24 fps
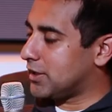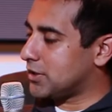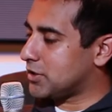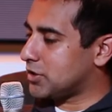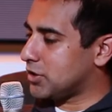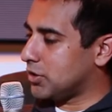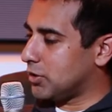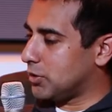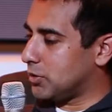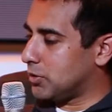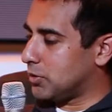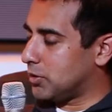
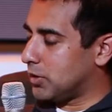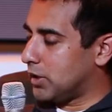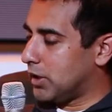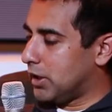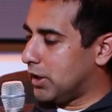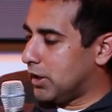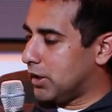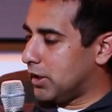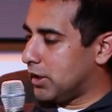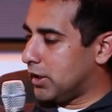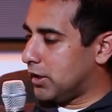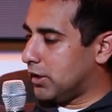So
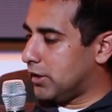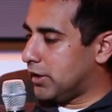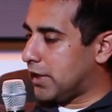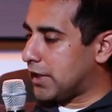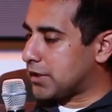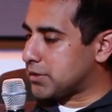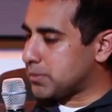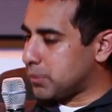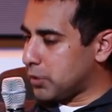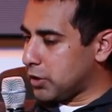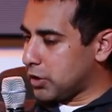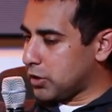
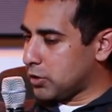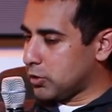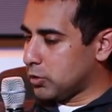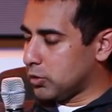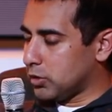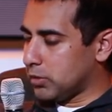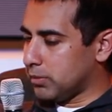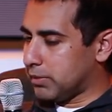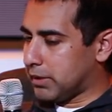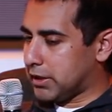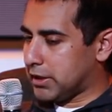that's pretty cool,